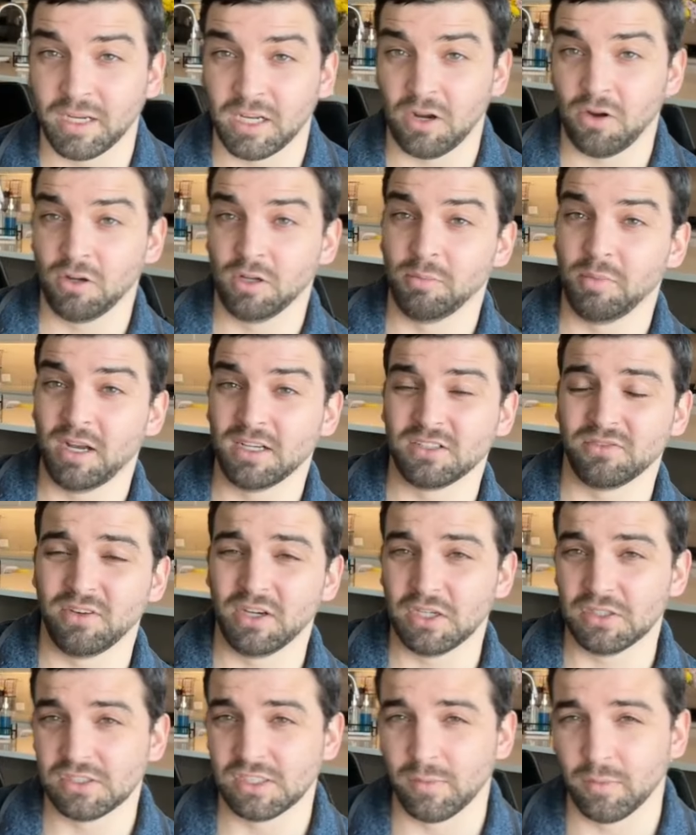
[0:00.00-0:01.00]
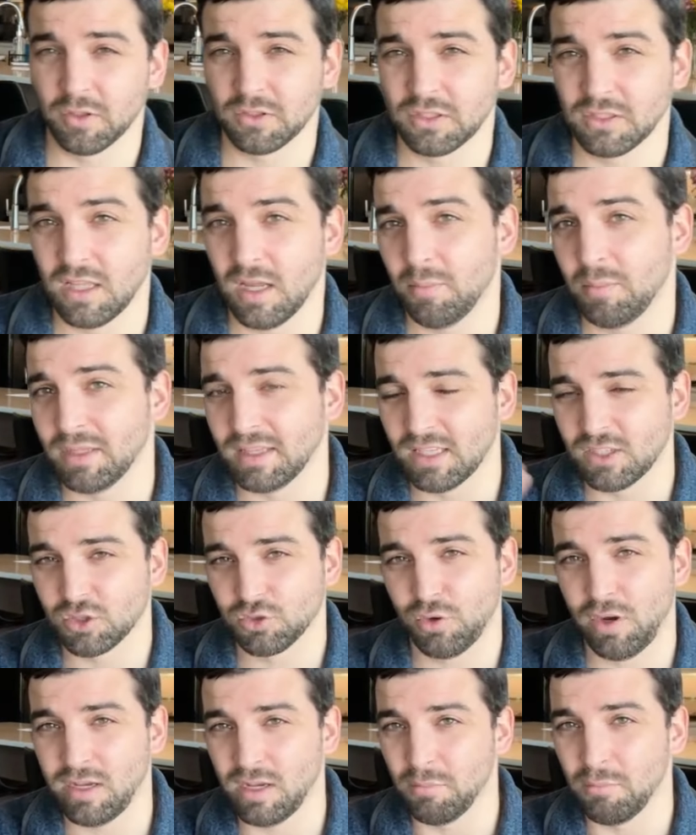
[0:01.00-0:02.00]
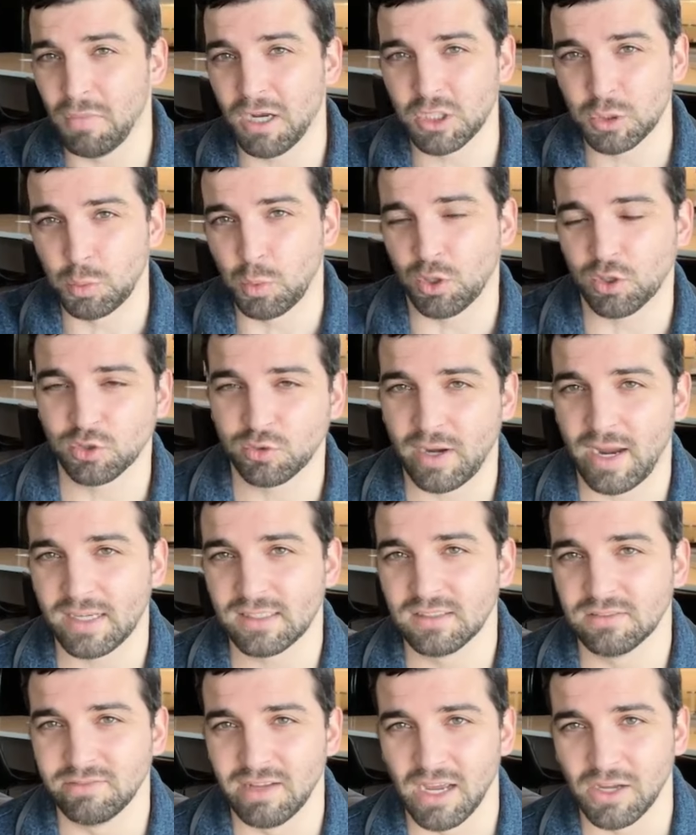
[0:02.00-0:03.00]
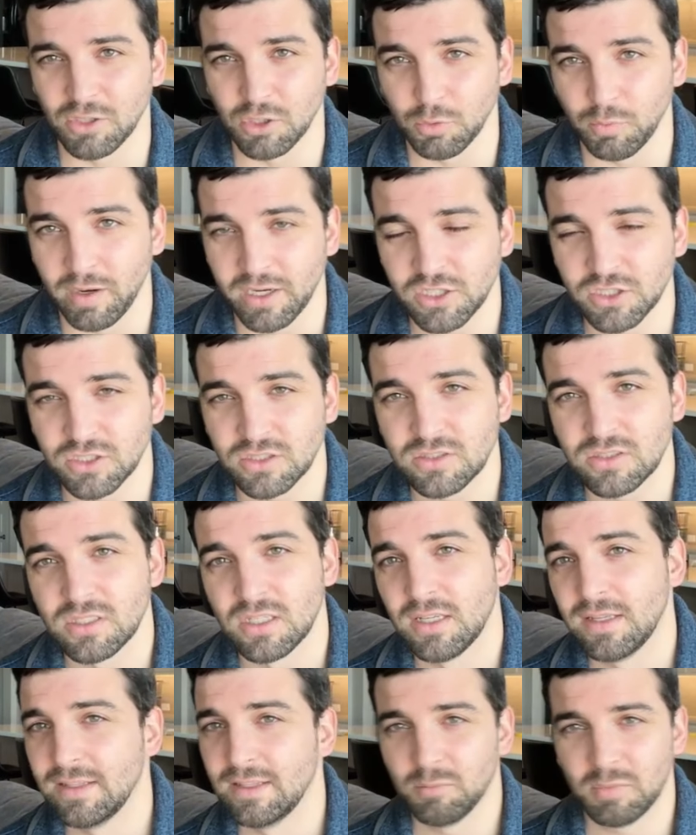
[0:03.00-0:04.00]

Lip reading: but I own a bunch very similar to them, but that trade at much more attractive valuations,